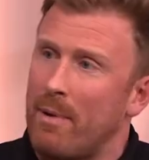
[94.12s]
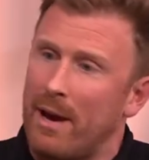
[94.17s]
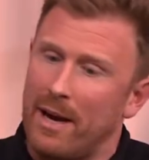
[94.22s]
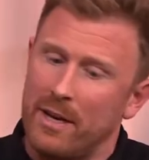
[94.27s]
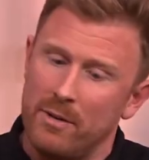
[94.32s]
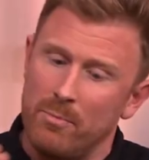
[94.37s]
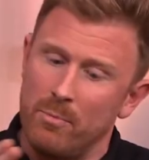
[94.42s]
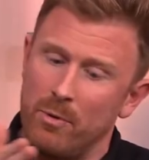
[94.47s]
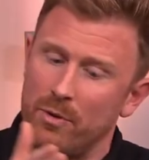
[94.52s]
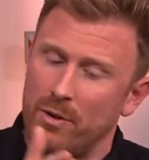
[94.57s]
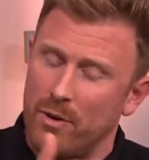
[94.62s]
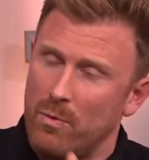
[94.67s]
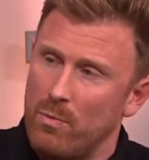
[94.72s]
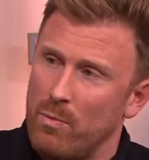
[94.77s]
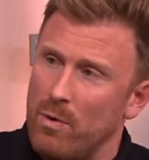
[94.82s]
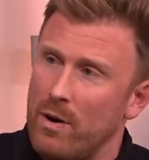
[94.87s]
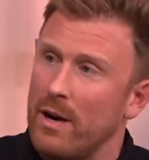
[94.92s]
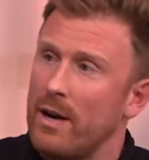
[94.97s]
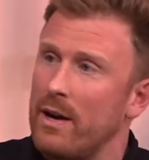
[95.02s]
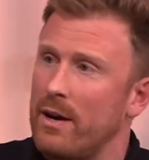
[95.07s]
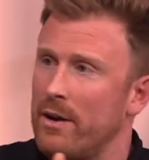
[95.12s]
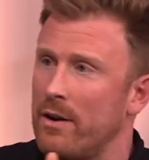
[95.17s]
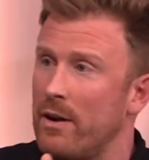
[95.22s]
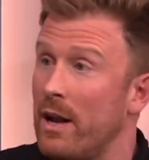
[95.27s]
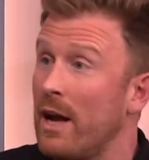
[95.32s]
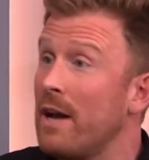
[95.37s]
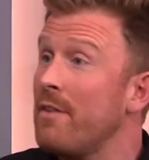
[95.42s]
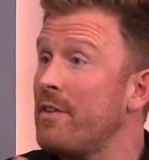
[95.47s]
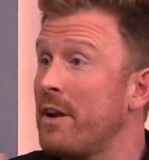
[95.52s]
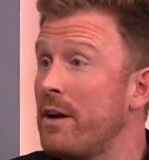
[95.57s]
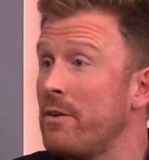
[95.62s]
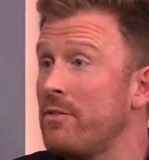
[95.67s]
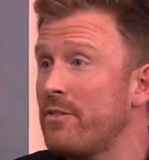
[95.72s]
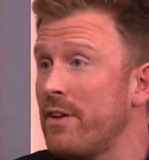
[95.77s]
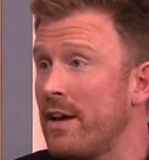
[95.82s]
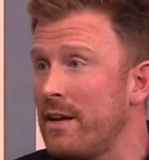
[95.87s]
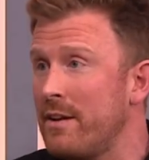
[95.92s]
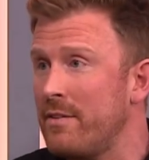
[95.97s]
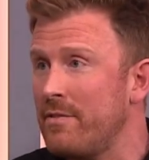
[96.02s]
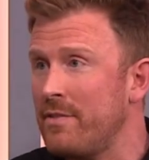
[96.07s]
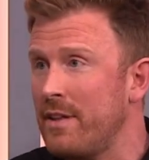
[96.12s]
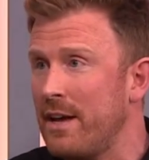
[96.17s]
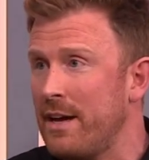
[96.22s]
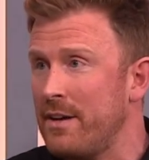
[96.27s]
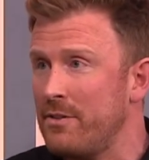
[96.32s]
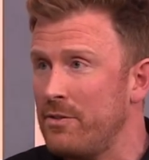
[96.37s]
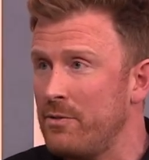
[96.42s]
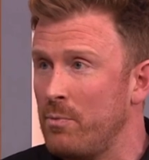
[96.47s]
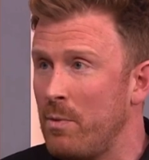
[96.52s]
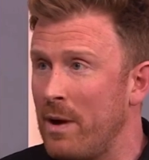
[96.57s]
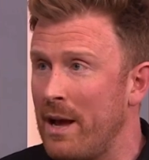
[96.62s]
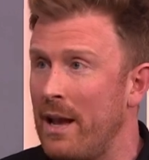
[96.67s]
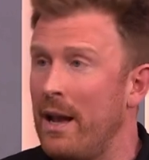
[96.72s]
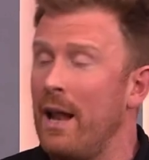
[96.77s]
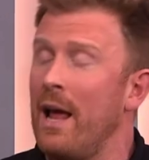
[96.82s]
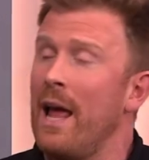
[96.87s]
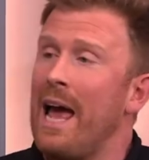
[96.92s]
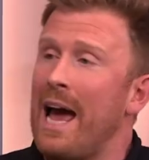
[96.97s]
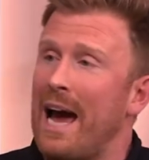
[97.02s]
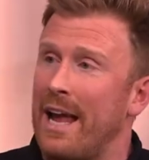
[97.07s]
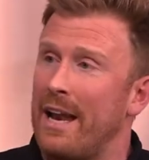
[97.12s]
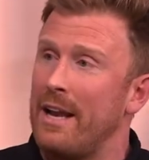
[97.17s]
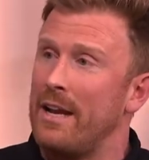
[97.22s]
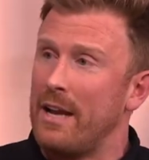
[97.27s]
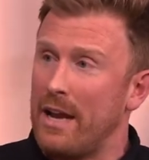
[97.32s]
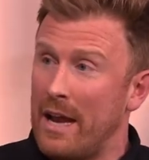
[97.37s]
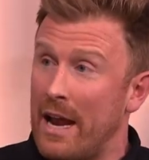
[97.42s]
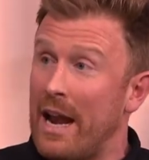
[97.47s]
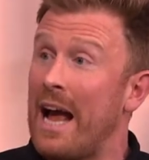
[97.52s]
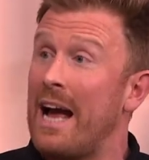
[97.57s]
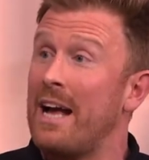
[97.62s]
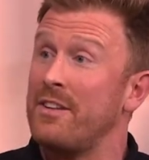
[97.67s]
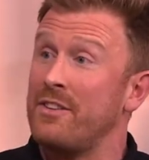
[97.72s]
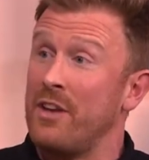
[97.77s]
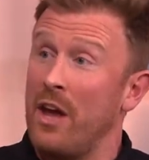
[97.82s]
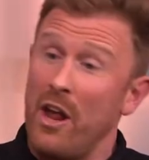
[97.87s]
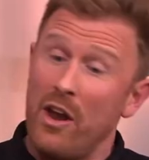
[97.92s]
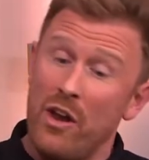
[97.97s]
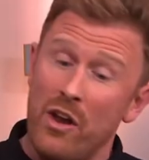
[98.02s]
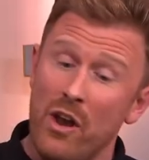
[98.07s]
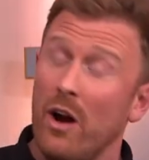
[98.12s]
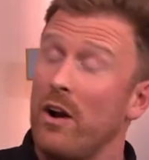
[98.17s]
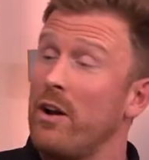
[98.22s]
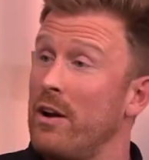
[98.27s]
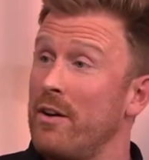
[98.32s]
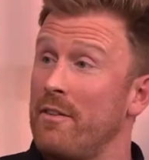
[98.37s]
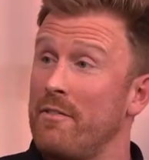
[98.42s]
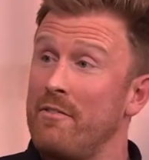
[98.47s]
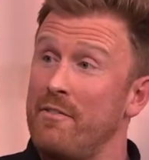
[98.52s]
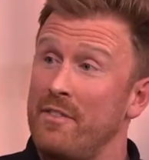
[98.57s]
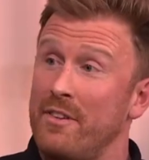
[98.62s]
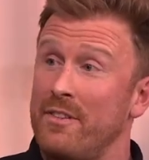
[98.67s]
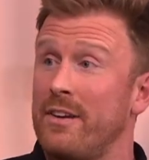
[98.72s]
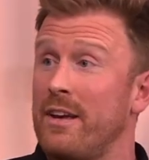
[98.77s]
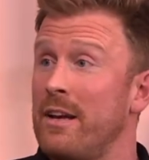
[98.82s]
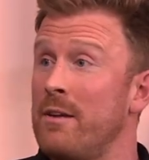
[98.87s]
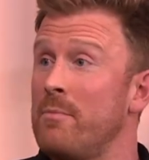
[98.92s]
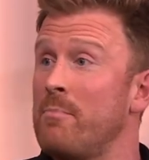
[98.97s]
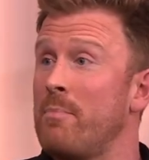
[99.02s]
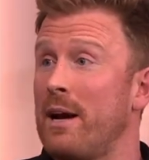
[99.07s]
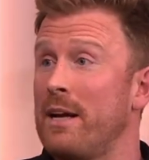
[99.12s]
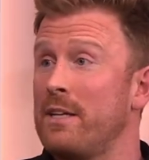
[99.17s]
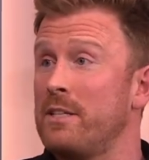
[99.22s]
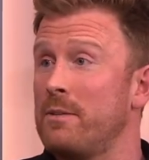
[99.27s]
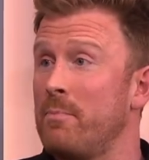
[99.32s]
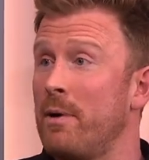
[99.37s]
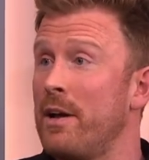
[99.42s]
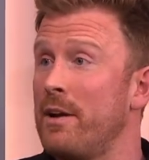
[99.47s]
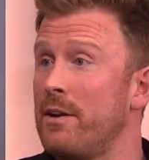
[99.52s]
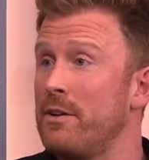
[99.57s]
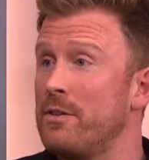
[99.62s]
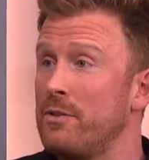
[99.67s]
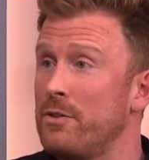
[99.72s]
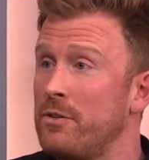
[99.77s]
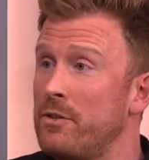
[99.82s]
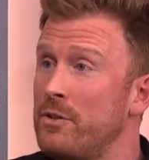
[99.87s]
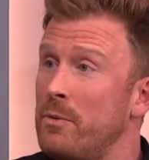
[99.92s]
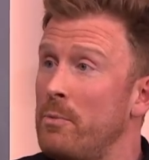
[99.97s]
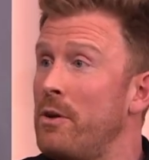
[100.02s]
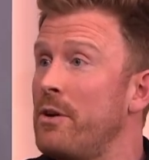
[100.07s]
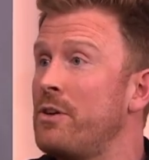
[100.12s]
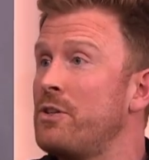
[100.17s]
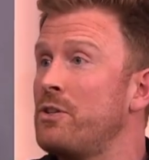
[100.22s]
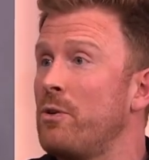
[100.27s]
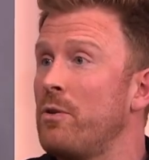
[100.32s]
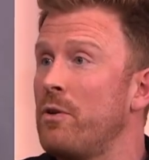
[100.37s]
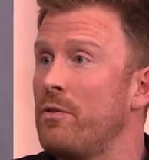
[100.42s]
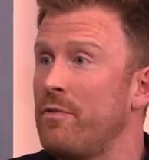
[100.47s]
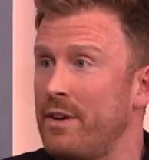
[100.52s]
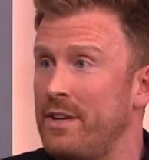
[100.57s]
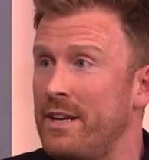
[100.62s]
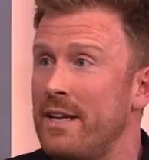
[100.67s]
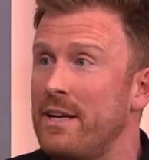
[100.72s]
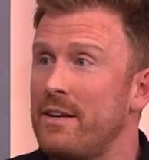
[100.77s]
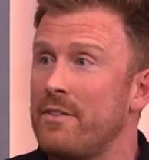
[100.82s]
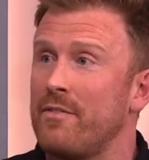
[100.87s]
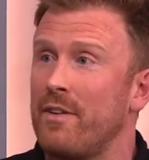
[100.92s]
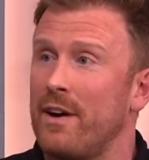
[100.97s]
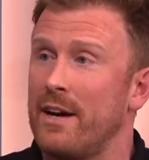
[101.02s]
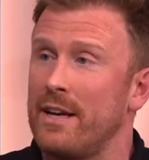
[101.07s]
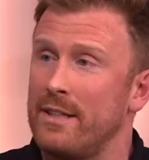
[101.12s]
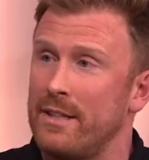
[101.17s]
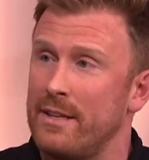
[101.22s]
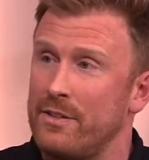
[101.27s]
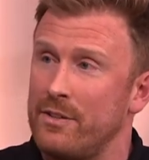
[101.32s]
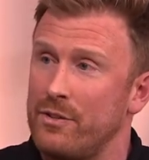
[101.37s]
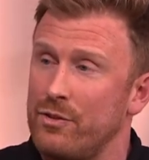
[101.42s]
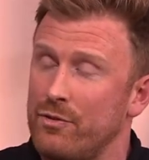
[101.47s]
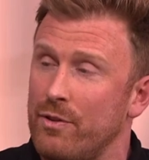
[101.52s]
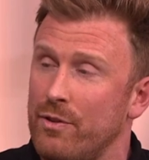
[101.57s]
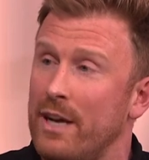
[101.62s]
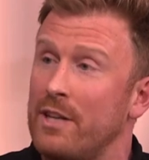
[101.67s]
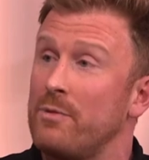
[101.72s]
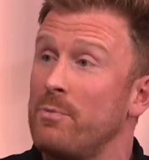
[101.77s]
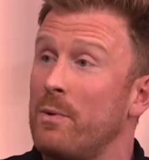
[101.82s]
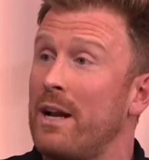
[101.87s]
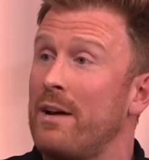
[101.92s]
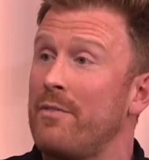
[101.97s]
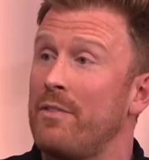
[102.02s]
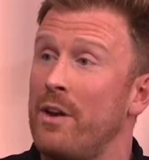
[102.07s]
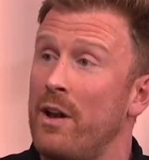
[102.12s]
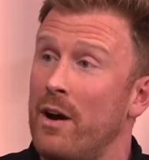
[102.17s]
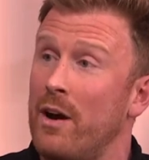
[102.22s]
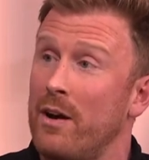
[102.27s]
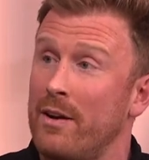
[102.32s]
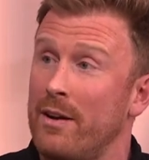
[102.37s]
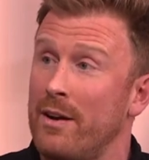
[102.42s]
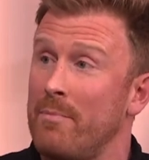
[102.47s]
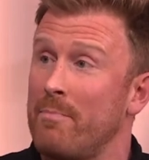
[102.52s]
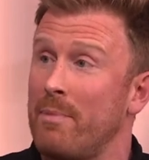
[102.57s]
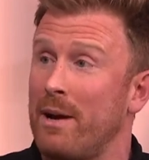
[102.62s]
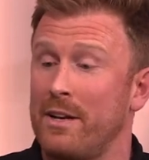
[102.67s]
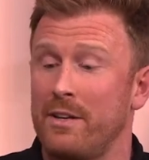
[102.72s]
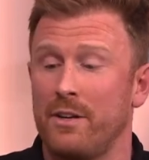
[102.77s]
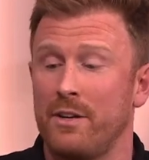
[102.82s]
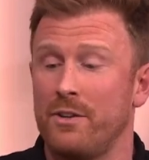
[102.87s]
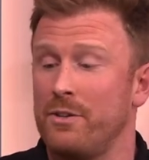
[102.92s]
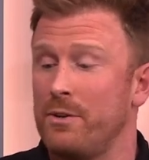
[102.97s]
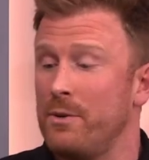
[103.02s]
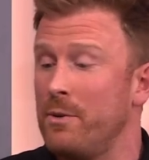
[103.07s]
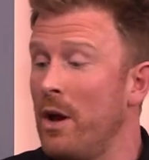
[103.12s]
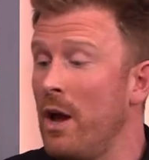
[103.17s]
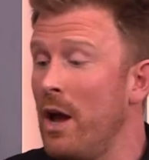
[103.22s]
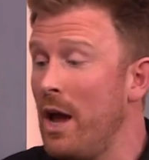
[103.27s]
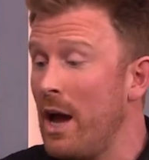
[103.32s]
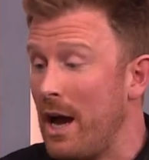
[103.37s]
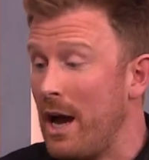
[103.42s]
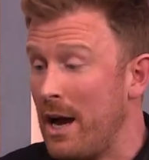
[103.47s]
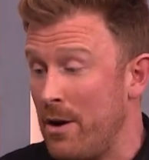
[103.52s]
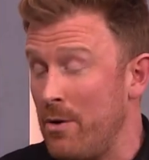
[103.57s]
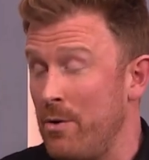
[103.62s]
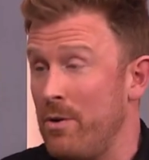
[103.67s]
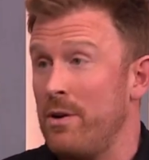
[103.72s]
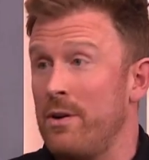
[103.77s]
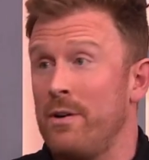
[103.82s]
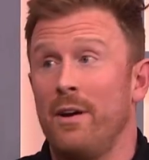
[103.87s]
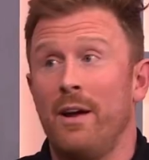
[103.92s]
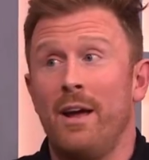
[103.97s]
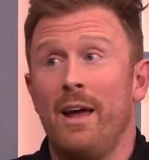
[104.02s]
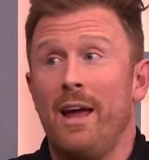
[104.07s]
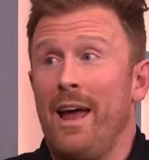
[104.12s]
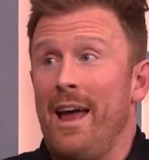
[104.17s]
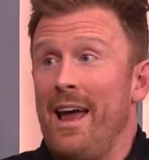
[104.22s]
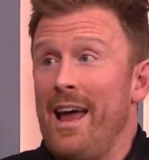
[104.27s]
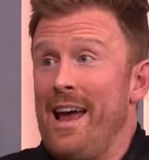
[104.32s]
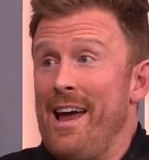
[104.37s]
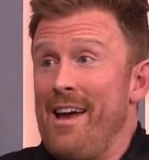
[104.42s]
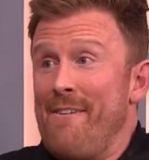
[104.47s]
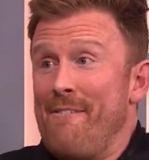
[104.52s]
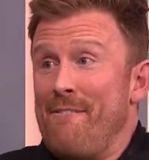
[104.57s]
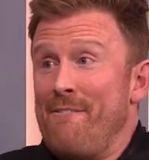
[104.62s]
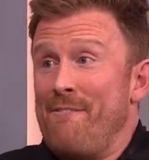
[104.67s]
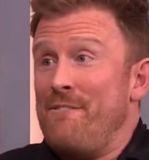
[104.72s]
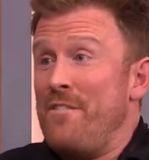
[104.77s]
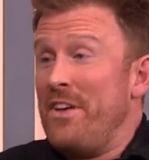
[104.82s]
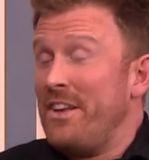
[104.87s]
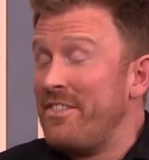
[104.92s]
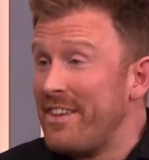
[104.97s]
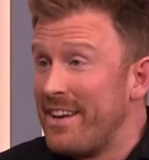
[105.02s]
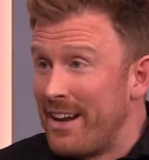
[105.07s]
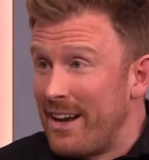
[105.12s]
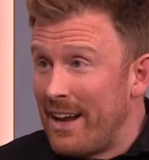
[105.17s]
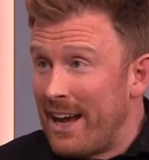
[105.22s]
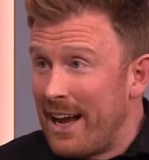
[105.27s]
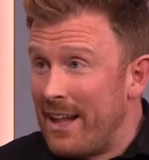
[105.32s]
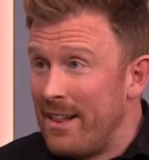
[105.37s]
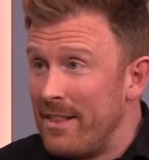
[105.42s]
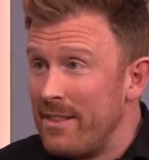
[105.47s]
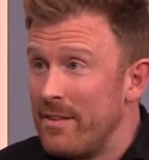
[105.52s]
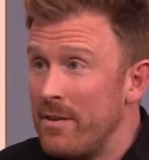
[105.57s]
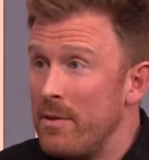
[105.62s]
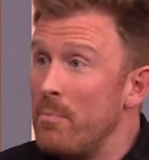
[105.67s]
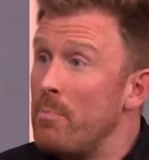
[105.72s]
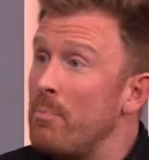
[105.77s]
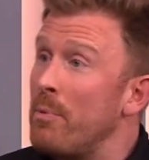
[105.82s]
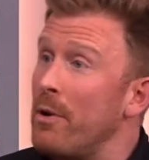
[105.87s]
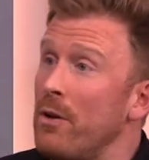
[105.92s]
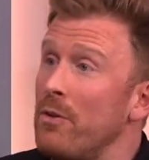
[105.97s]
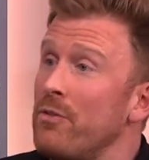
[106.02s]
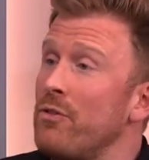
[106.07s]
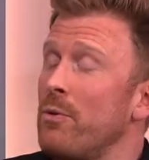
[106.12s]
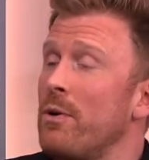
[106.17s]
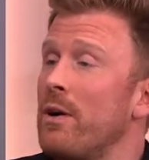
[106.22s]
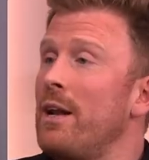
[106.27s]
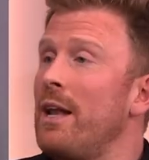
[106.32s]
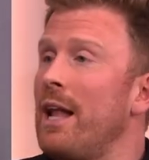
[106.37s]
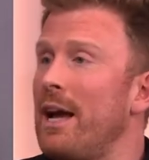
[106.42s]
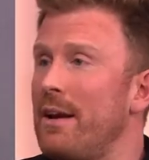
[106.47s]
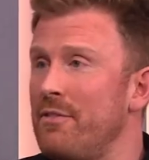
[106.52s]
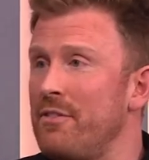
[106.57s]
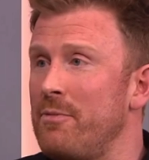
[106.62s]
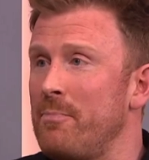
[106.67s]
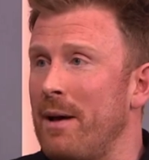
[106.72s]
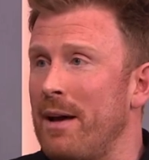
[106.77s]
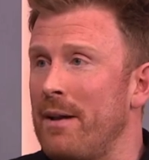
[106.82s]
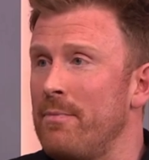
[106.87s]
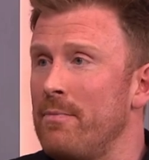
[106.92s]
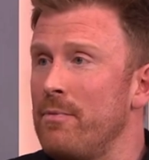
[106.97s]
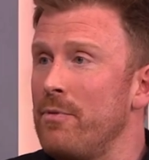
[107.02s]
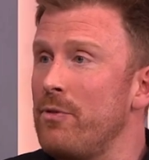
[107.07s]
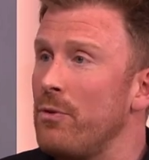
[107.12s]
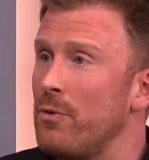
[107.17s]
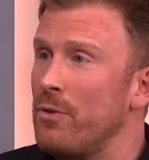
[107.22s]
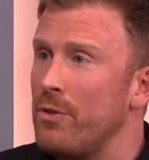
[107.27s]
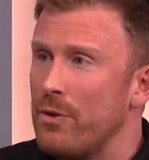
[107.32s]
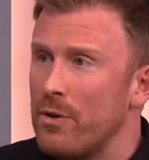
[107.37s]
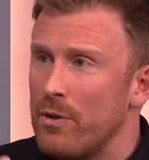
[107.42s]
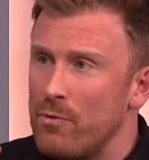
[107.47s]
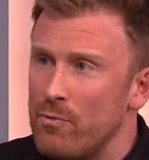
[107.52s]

on both our work and our life and outside of that as well. And it has knock-on physical impacts upon us. So the WHO have identified this stress will have a knock-on impact onto our physical health, but also our lifespan. So there are